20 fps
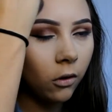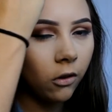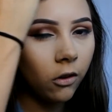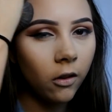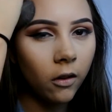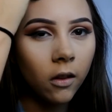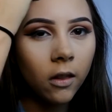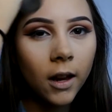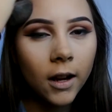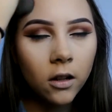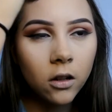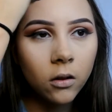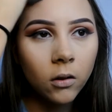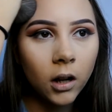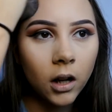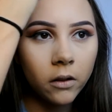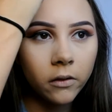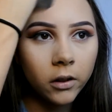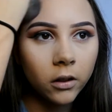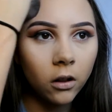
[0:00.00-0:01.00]
Since I do
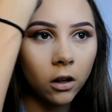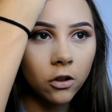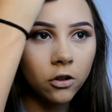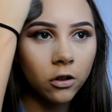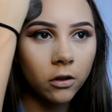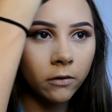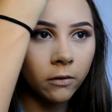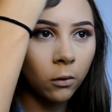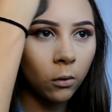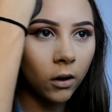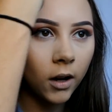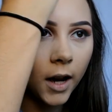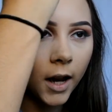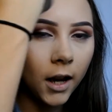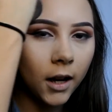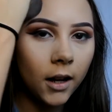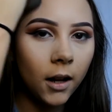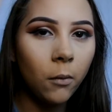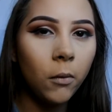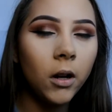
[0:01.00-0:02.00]
have a larger
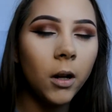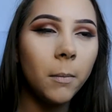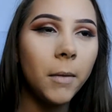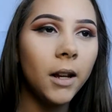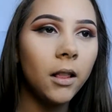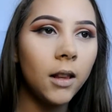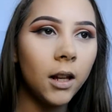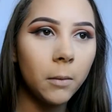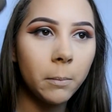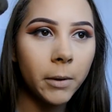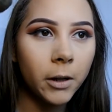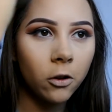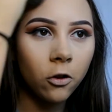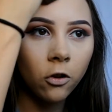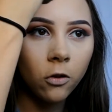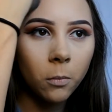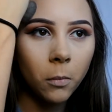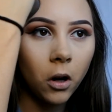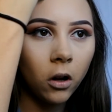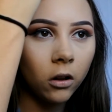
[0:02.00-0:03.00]
forehead, I want to make that appear
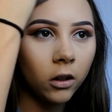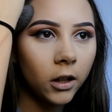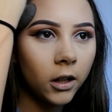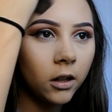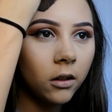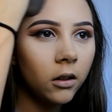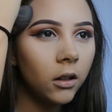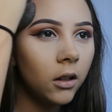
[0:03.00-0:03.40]
smaller.